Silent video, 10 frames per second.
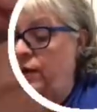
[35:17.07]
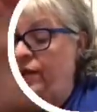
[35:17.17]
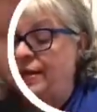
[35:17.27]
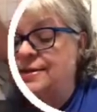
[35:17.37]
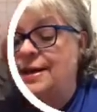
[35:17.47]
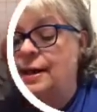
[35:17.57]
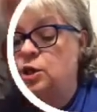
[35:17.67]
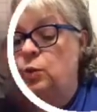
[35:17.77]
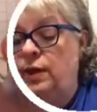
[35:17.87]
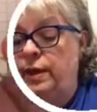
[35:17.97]
that's
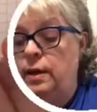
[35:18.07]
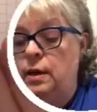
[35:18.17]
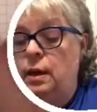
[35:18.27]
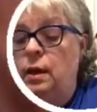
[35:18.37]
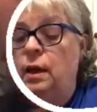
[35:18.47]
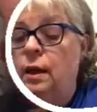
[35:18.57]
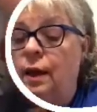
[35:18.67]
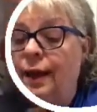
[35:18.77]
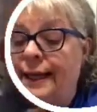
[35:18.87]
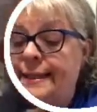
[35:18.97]
actually
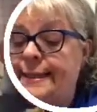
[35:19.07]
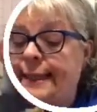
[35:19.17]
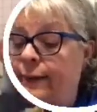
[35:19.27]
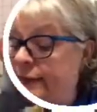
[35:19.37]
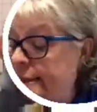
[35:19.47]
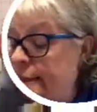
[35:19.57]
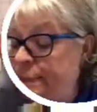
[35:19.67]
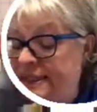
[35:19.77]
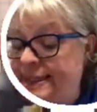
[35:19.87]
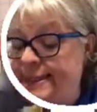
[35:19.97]

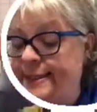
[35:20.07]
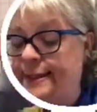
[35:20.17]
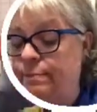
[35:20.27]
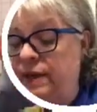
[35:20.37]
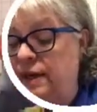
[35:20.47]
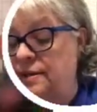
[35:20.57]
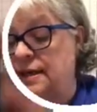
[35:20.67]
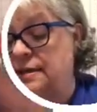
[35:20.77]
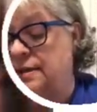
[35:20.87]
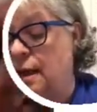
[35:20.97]
serendipitous because I
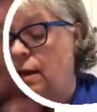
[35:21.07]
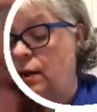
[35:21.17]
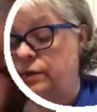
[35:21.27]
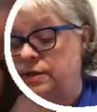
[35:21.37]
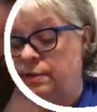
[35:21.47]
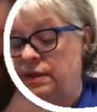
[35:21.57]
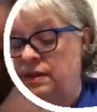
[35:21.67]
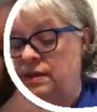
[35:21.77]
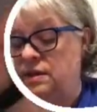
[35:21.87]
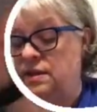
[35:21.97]
saw some of
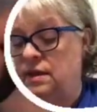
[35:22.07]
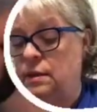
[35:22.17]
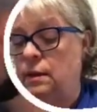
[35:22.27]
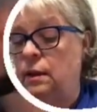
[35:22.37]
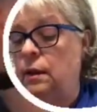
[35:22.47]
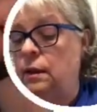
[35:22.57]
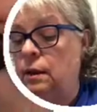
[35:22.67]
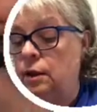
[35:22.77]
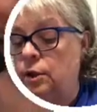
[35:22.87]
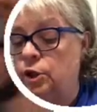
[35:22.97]
this
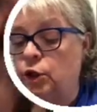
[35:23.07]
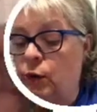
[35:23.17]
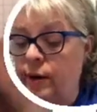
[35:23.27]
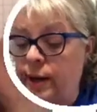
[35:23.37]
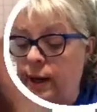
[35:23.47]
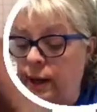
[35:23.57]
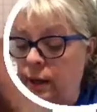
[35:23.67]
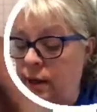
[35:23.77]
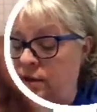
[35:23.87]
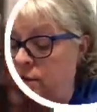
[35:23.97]
screen
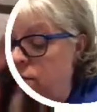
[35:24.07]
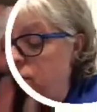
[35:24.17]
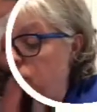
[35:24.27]
is